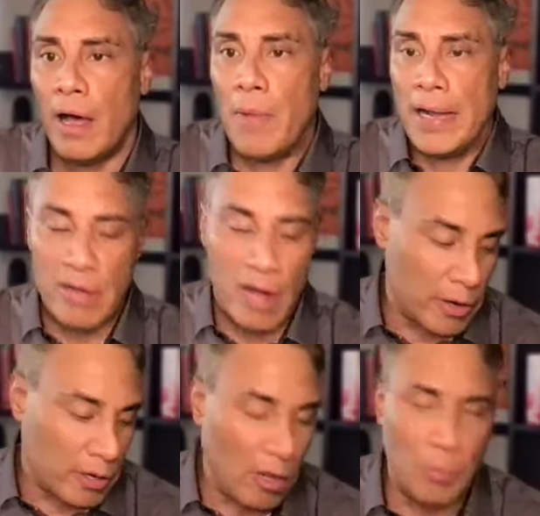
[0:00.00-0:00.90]
My
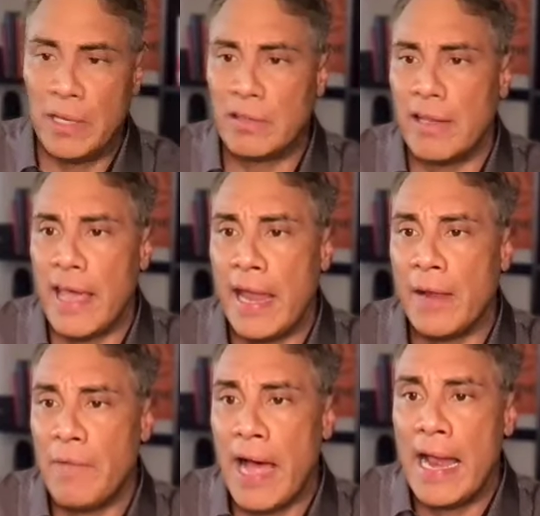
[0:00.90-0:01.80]
daughter called me
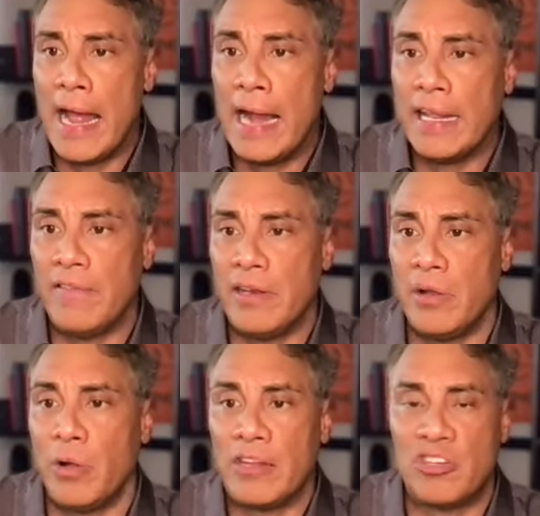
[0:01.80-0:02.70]
today. I didn't even
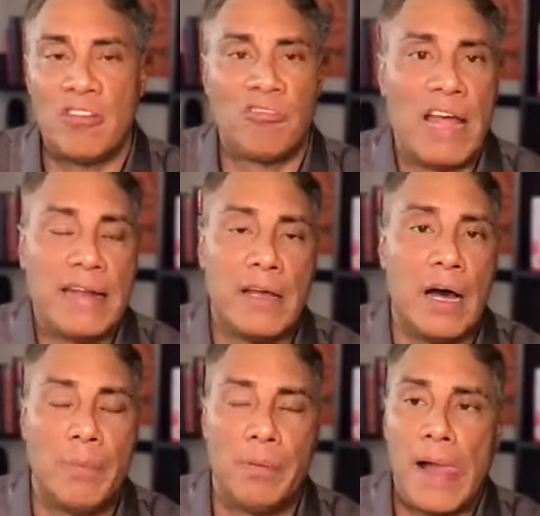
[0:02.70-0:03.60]
know that she signed
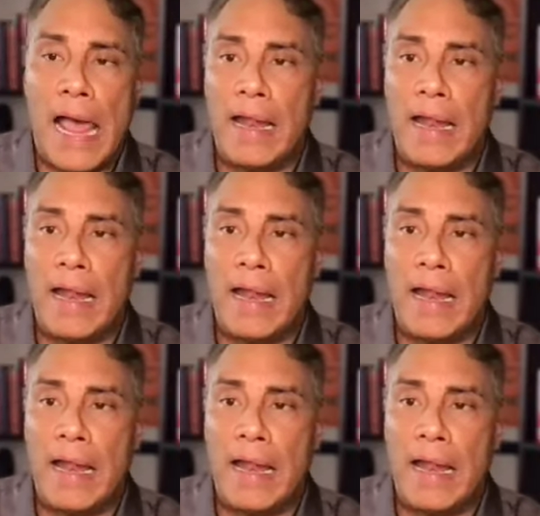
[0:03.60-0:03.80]
up.